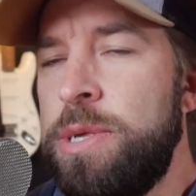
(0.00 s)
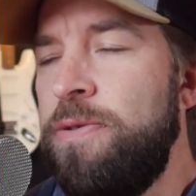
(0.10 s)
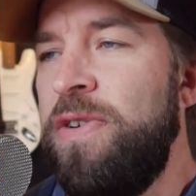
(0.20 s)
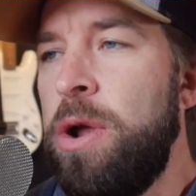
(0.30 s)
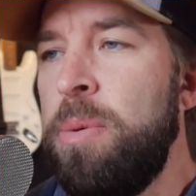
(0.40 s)
is
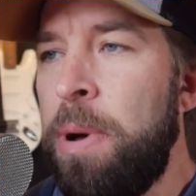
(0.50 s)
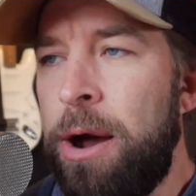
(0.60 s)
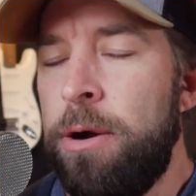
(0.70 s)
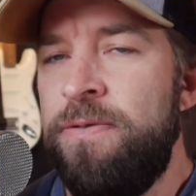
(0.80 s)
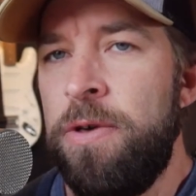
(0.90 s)
a very
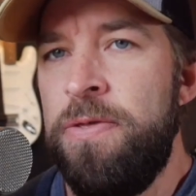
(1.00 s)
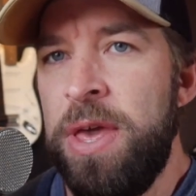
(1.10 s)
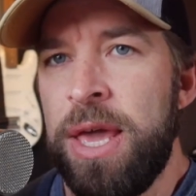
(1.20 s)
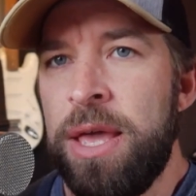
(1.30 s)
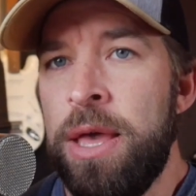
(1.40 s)
powerful
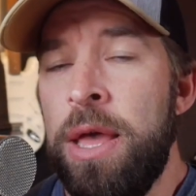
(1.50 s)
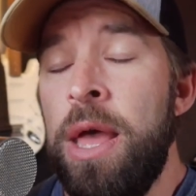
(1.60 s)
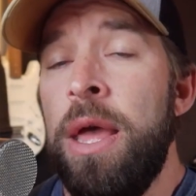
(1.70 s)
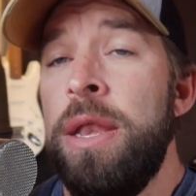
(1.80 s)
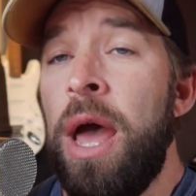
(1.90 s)
thing.
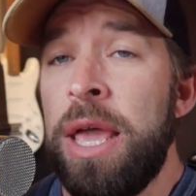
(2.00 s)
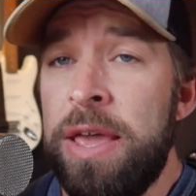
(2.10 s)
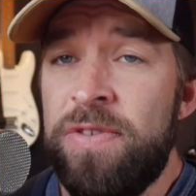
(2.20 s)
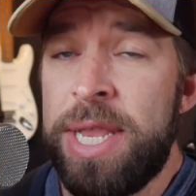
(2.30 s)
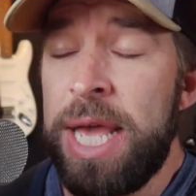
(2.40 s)

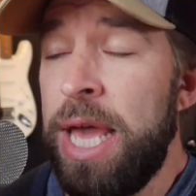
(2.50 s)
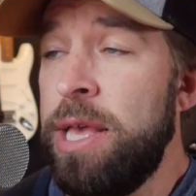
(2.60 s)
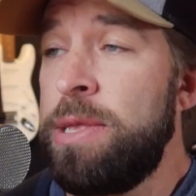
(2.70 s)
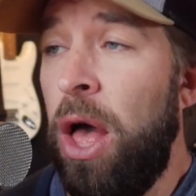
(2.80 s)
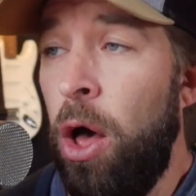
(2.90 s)
Naivete
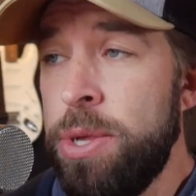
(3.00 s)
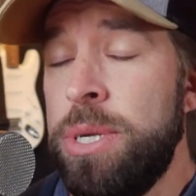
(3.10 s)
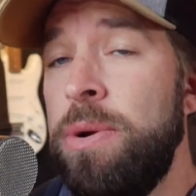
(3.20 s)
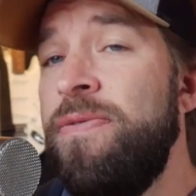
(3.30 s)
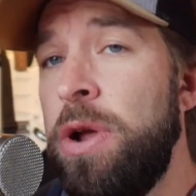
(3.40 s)
is
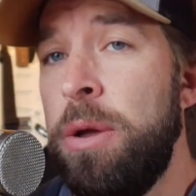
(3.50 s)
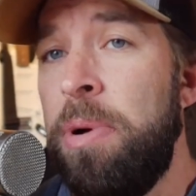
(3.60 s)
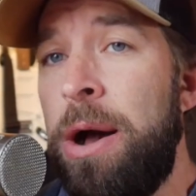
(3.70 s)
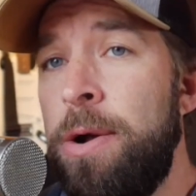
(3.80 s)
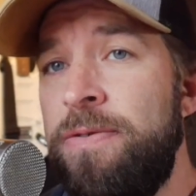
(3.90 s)
also a very
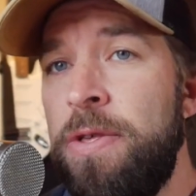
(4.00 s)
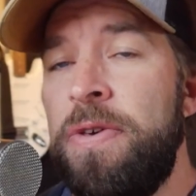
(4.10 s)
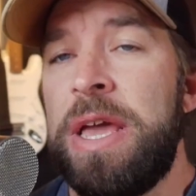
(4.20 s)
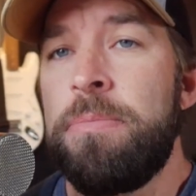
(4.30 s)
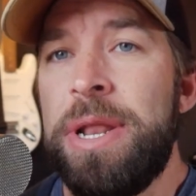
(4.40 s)
powerful
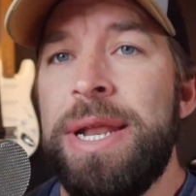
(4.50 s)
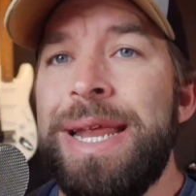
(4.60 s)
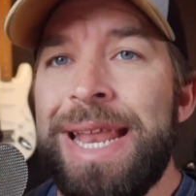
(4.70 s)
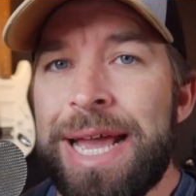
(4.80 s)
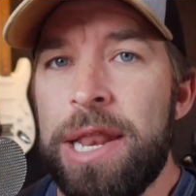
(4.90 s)
thing, but in
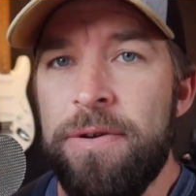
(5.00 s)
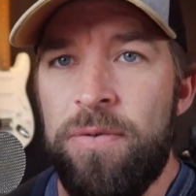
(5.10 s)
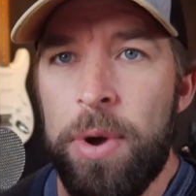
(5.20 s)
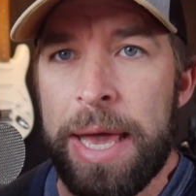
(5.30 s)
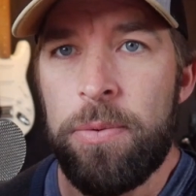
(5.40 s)
a negative
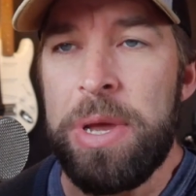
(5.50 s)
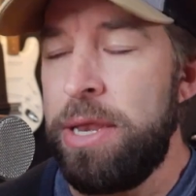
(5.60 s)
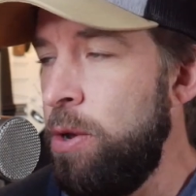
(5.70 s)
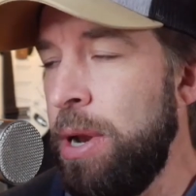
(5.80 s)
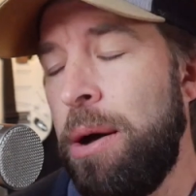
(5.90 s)
way. We
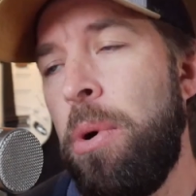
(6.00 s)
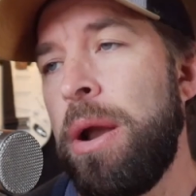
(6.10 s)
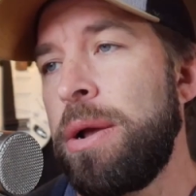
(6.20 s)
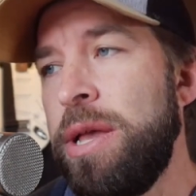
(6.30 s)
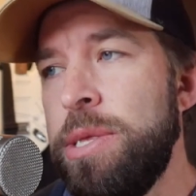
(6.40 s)
do not
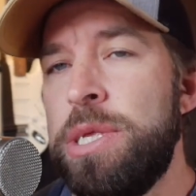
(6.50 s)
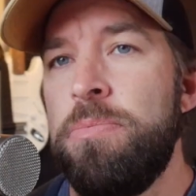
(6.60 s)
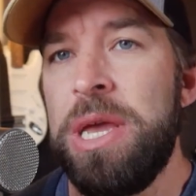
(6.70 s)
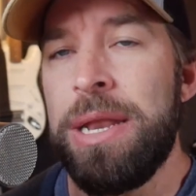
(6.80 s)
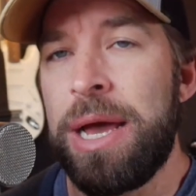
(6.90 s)
want our kids to
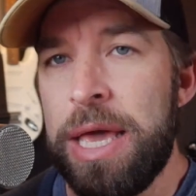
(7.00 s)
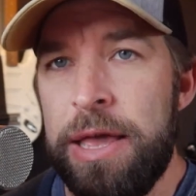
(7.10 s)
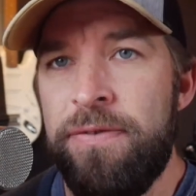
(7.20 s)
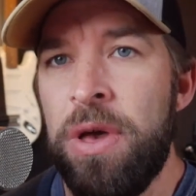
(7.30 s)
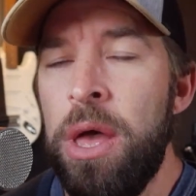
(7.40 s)
be
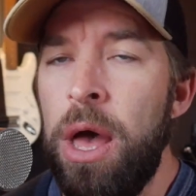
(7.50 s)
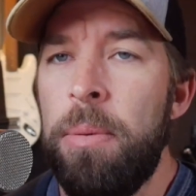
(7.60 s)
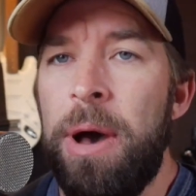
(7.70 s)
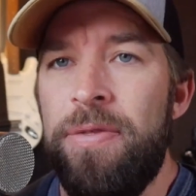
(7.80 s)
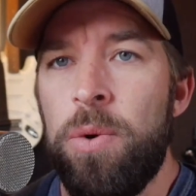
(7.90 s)
naive
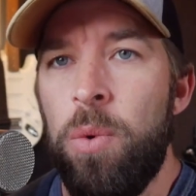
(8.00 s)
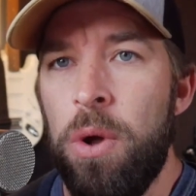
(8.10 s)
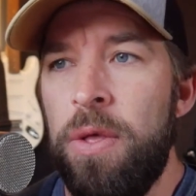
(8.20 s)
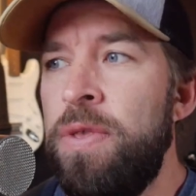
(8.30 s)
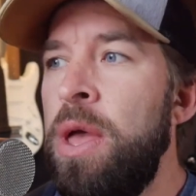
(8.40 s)
about the
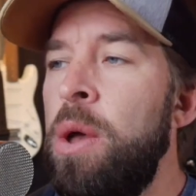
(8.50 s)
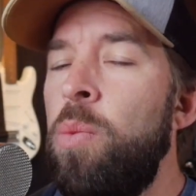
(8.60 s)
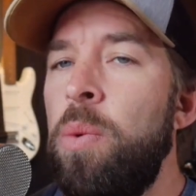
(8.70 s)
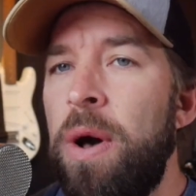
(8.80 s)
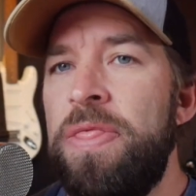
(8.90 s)
world.
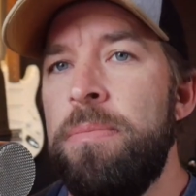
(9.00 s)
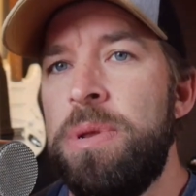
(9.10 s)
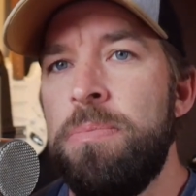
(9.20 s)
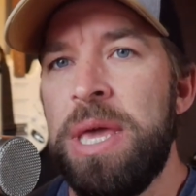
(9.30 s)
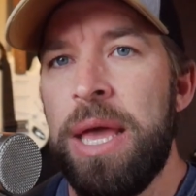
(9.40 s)
We want them
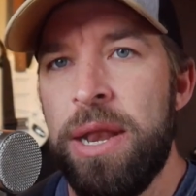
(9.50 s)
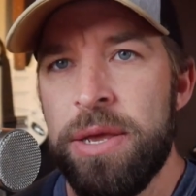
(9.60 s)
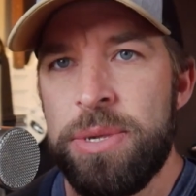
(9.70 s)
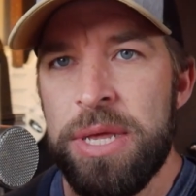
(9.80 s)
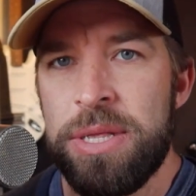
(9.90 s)
to be
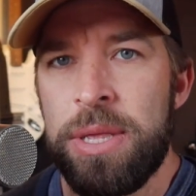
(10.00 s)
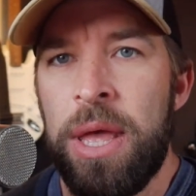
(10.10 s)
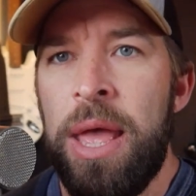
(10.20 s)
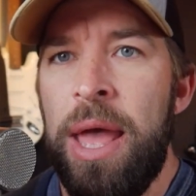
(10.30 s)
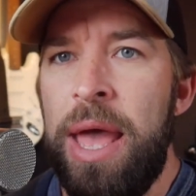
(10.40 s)
innocent.
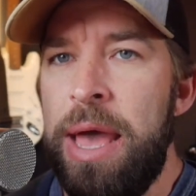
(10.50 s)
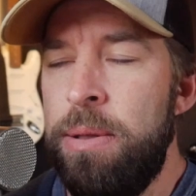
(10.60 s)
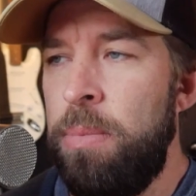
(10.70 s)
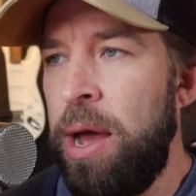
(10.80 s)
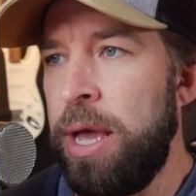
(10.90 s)

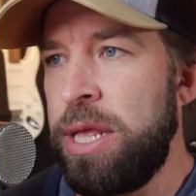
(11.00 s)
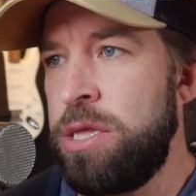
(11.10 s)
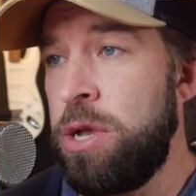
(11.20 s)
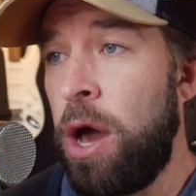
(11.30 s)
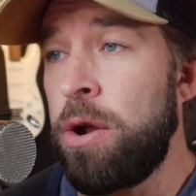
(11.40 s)
And my
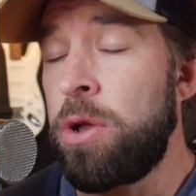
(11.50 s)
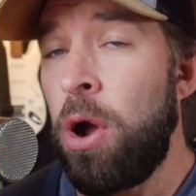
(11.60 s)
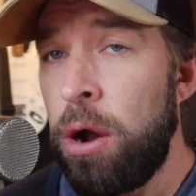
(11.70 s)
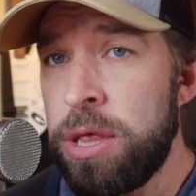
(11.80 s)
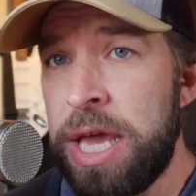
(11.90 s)
daughter,
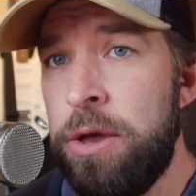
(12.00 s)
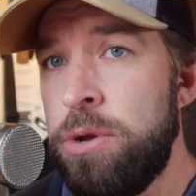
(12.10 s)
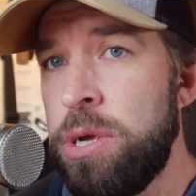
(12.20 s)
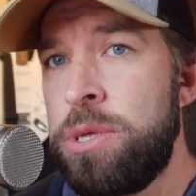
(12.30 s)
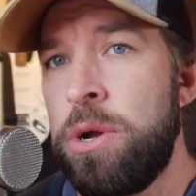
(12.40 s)
Carly, who
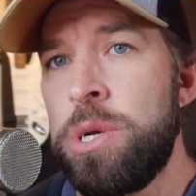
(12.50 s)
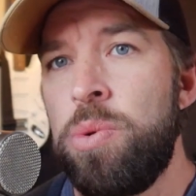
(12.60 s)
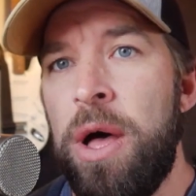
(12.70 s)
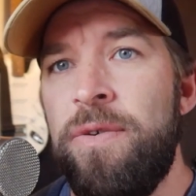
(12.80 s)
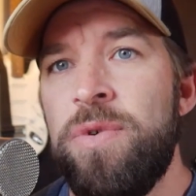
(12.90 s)
just turned
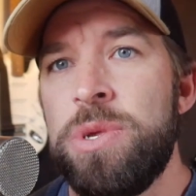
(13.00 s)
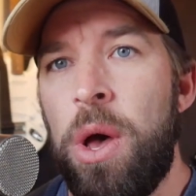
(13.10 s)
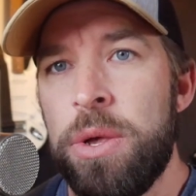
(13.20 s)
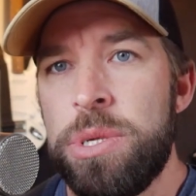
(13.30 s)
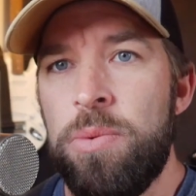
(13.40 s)
twelve, was
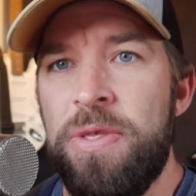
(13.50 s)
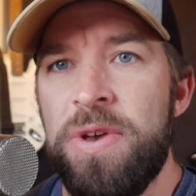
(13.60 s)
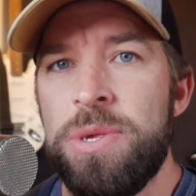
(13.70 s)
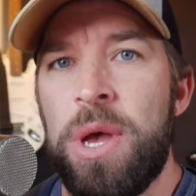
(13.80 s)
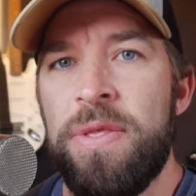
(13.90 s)
also with
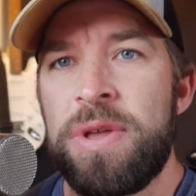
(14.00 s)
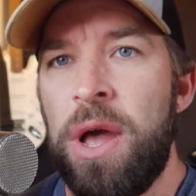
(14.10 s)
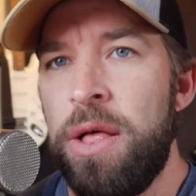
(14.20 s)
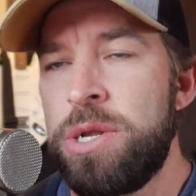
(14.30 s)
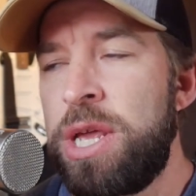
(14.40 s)
us on the
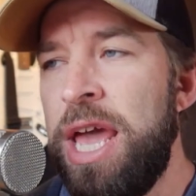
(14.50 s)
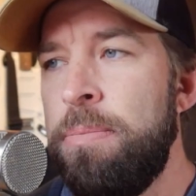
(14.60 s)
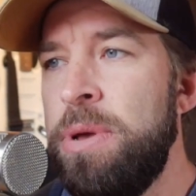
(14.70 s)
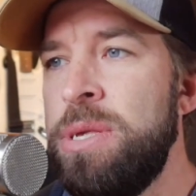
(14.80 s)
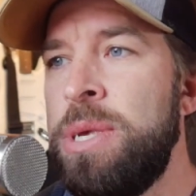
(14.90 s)
college
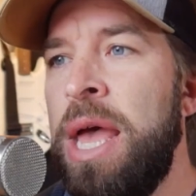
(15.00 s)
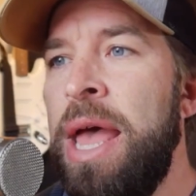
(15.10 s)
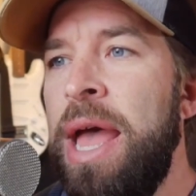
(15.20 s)
campus,